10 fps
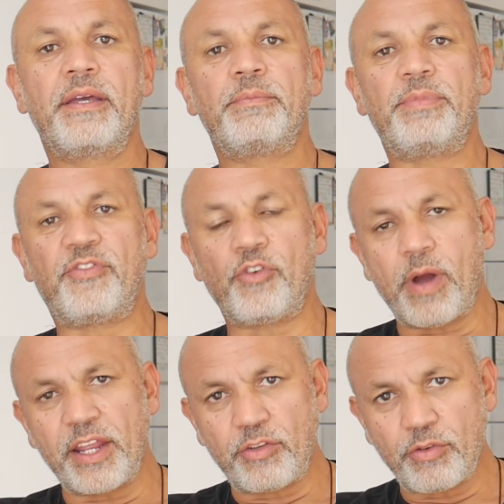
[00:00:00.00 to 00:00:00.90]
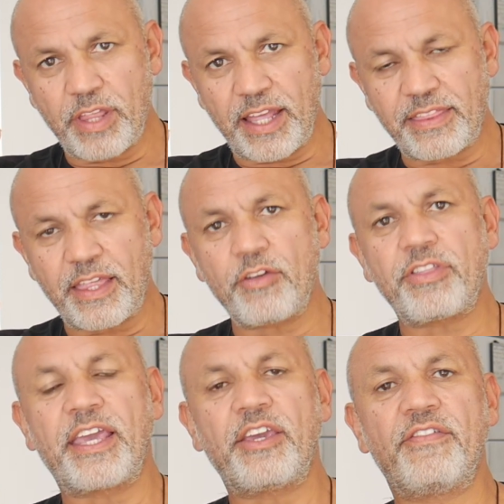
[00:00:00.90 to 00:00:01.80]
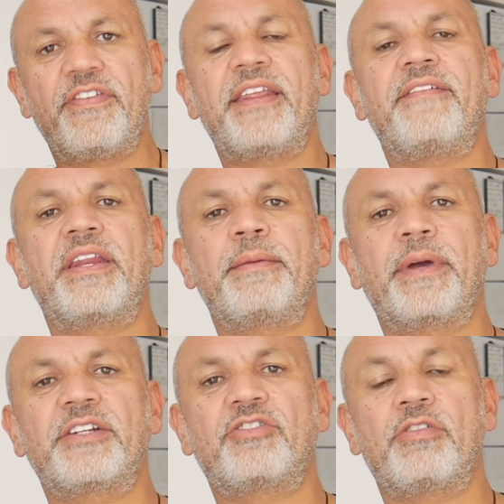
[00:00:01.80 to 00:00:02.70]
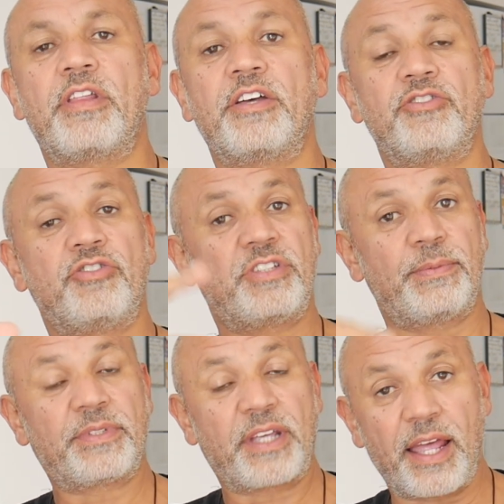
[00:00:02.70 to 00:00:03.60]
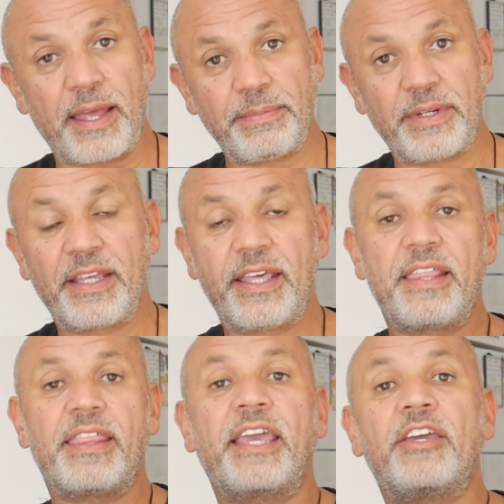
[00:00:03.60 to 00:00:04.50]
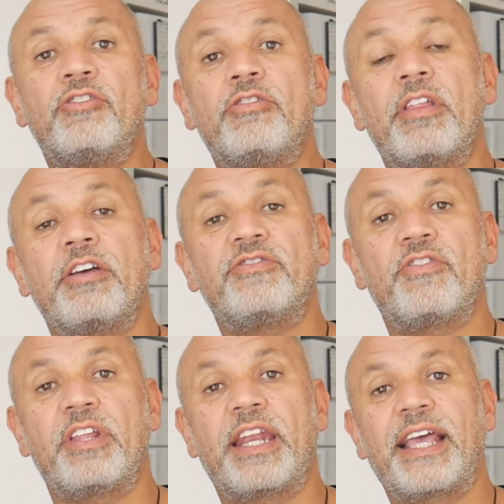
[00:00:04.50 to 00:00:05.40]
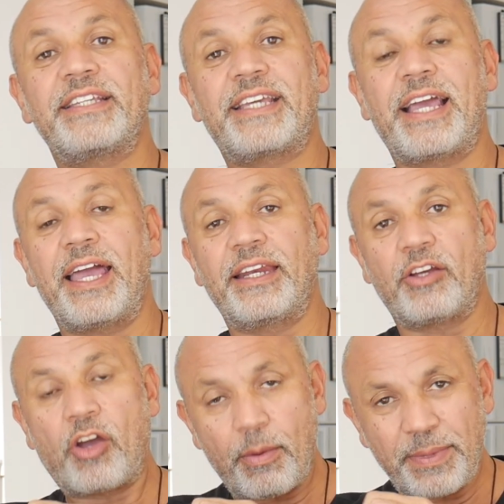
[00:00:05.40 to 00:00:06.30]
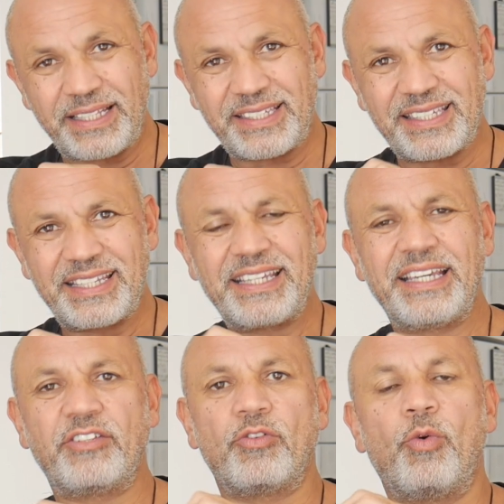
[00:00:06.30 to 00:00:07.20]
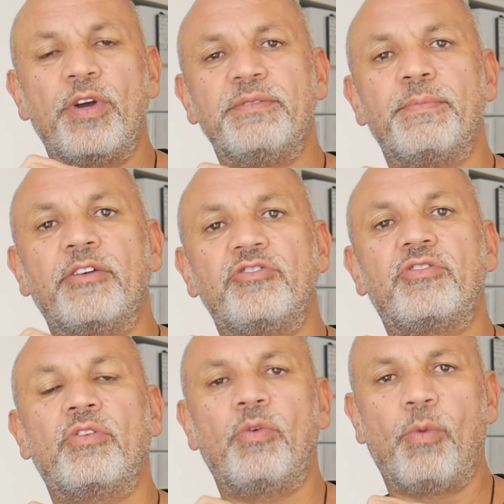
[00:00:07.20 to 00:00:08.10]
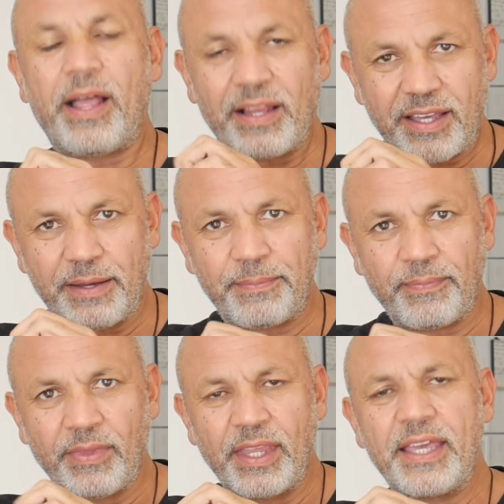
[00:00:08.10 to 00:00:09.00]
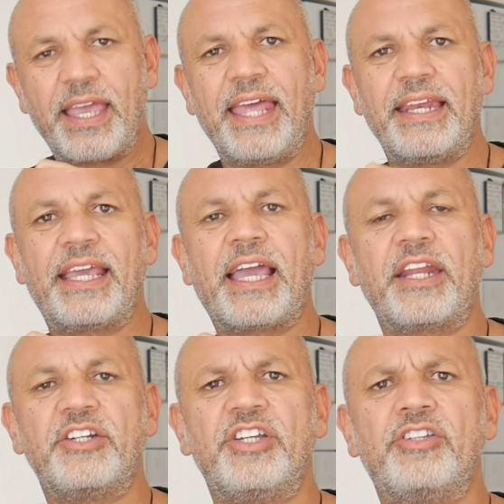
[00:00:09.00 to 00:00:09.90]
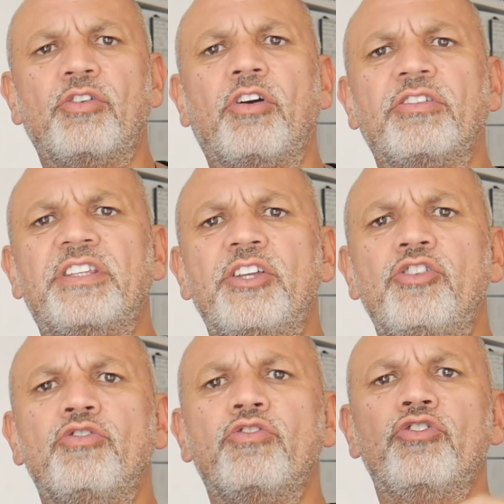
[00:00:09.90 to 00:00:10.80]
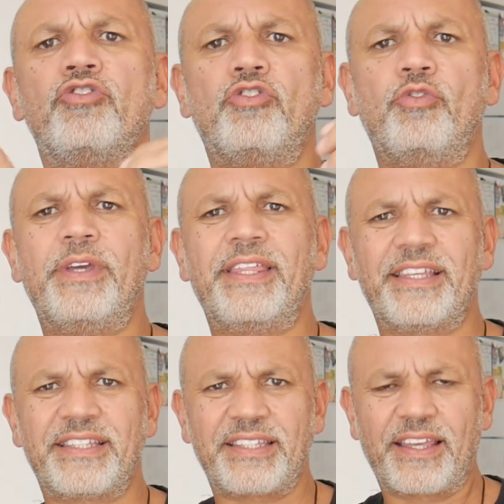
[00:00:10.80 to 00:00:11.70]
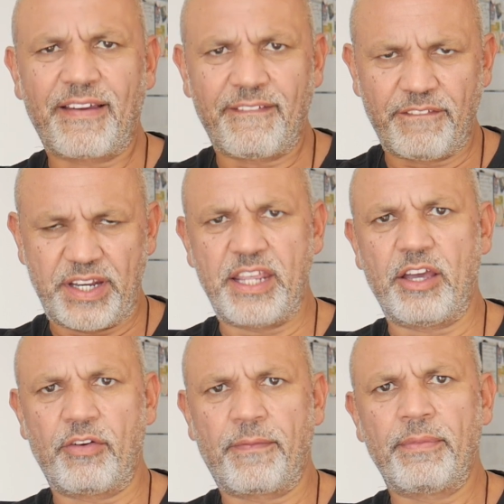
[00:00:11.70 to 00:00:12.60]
Before I do that though, thank you very much to those who subscribed. Thank you to those for the nice kind comments. It's always most welcome and encouraging to continue doing this video.